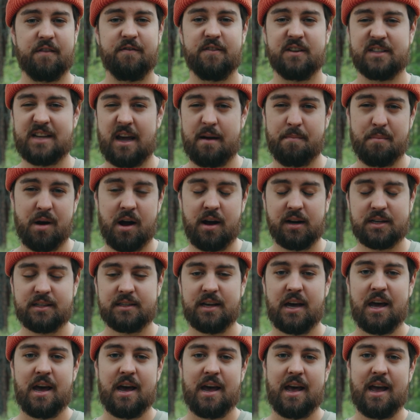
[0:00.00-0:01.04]
for 10 bucks
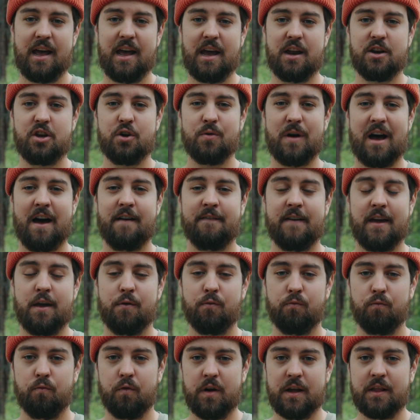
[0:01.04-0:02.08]
and you have a
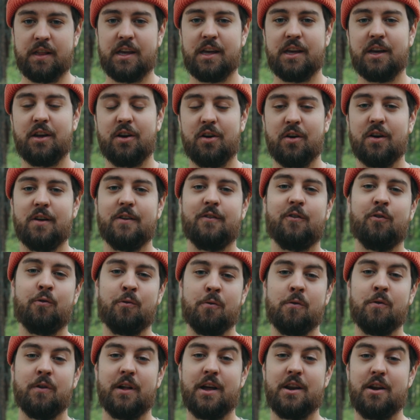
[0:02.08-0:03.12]
really good
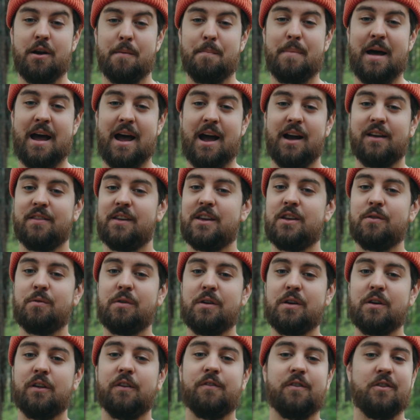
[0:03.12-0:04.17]
tool in your bag that you can
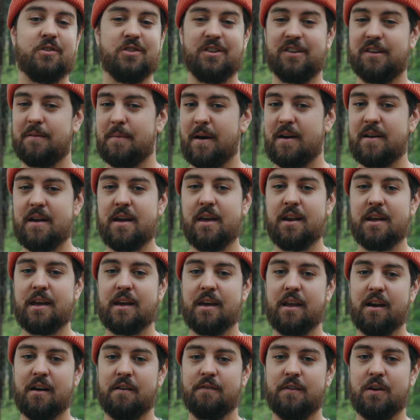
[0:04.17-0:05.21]
use for just about any
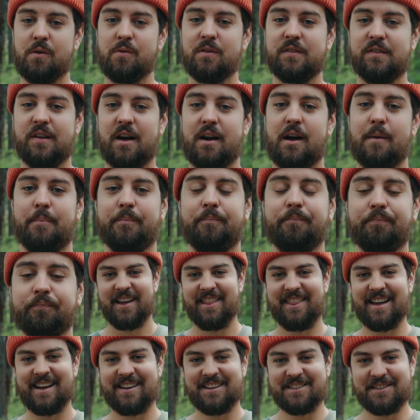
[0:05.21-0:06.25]
interview setup.
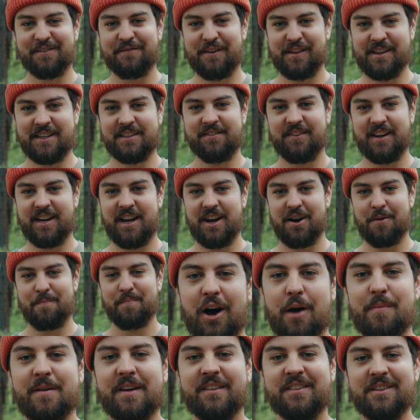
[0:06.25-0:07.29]
That does it for this video.
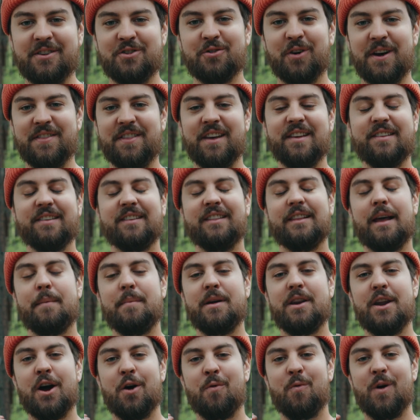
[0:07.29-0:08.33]
Hope you guys enjoyed this. Let me
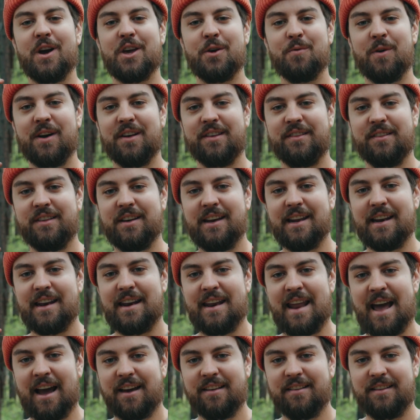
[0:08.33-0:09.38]
know what you want to see
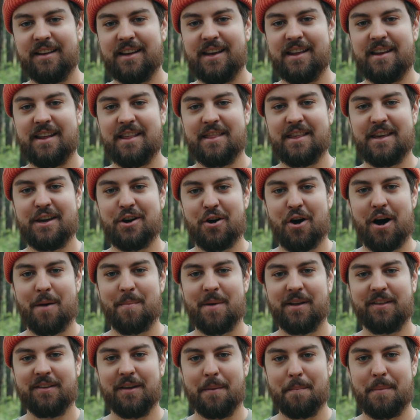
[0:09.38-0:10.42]
next in the
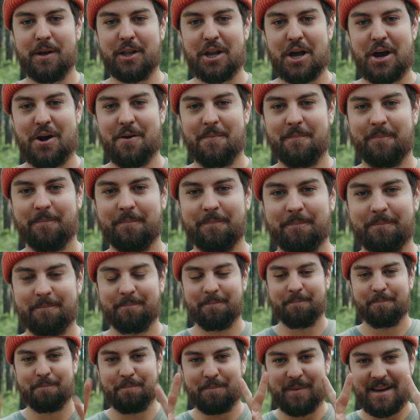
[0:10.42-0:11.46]
comments below.
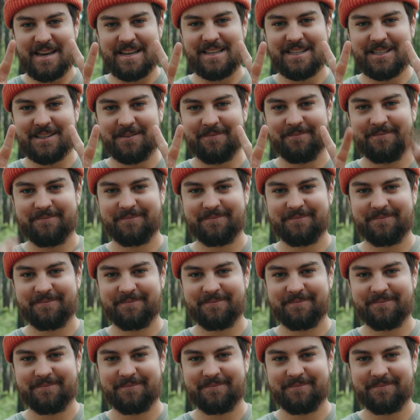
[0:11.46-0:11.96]
Peace.